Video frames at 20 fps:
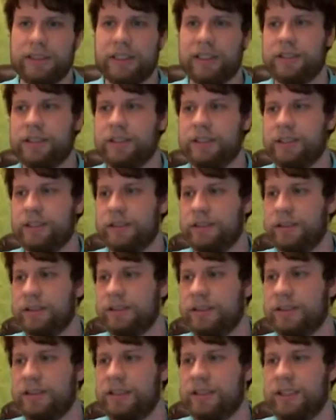got to
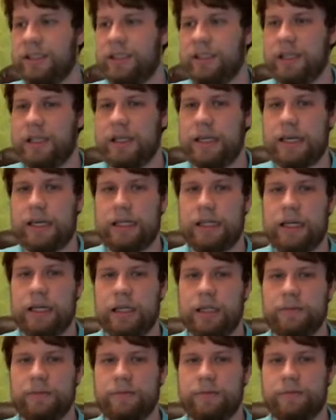see a
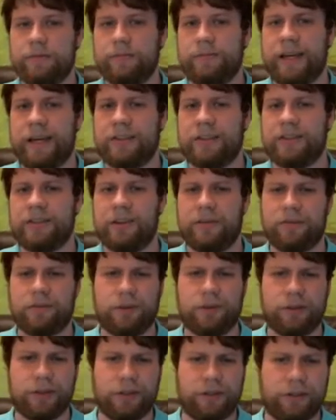lot of bad stuff
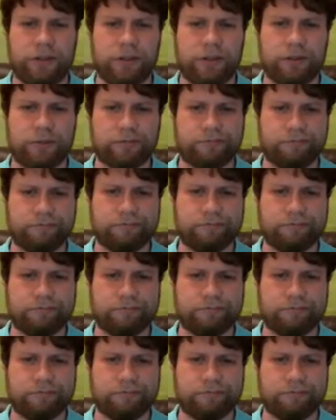going on too.